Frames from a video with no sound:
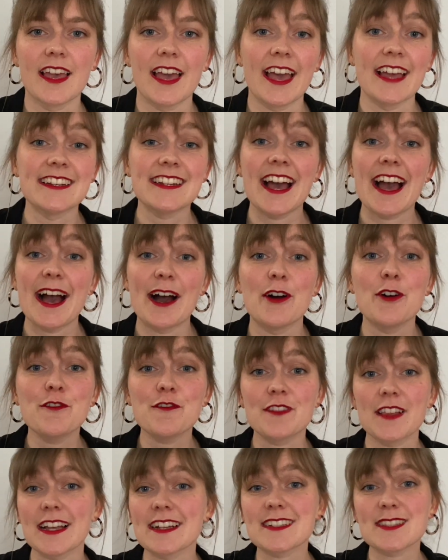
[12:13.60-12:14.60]
And how
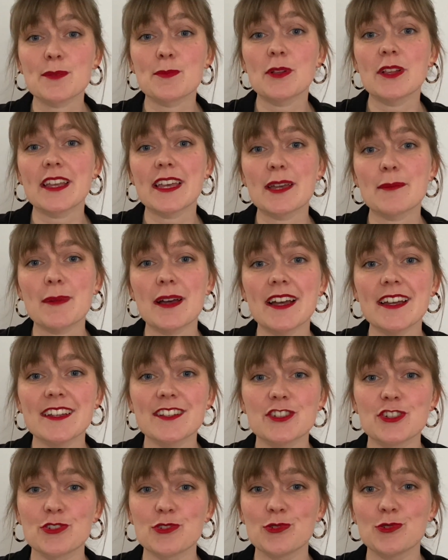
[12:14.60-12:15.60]
flexible am I
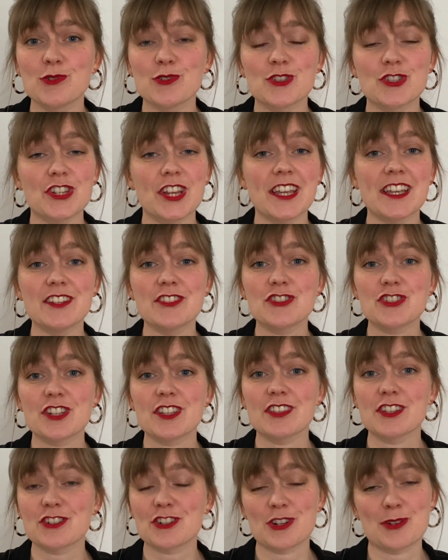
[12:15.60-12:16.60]
to changing
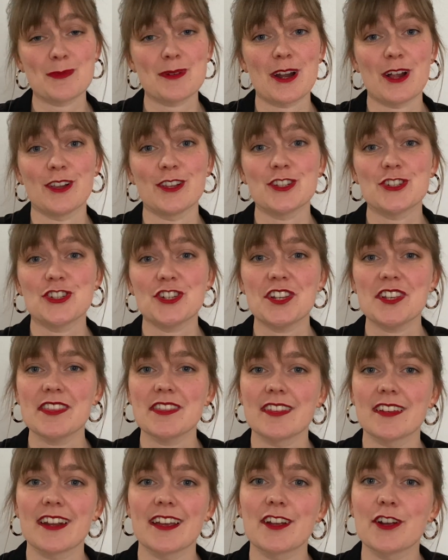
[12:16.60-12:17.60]
the terminology
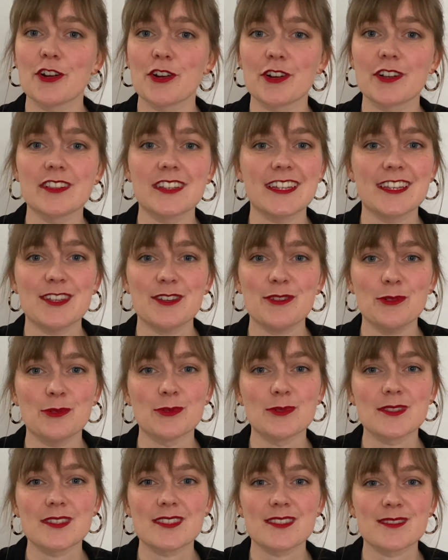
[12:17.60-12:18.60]
that I currently
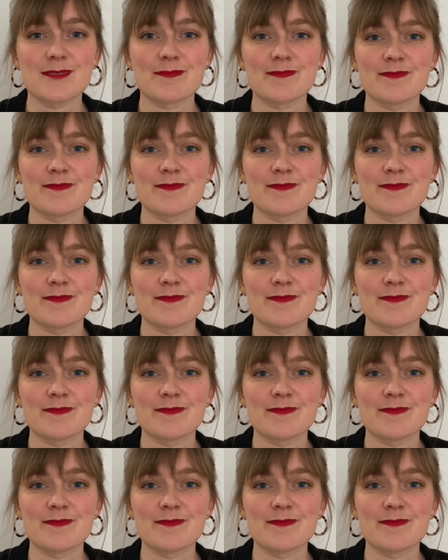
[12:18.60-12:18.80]
use?